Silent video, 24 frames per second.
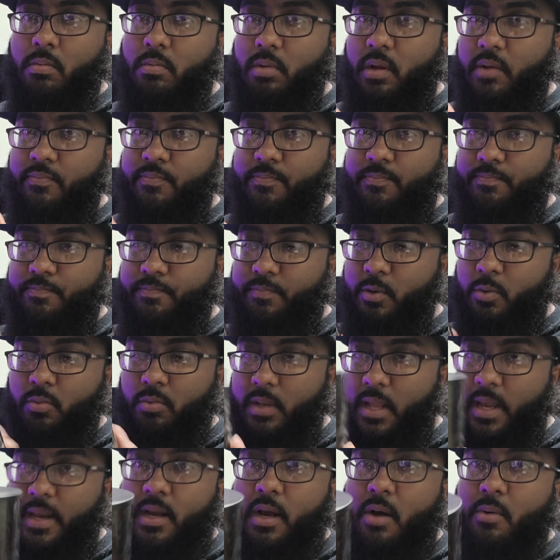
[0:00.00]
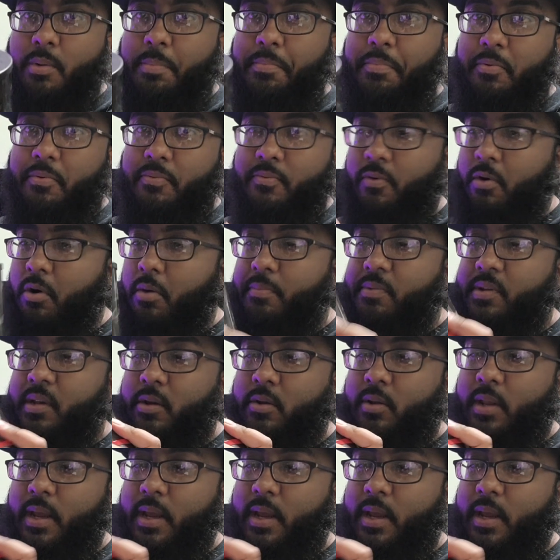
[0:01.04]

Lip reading: If you like how it performs and you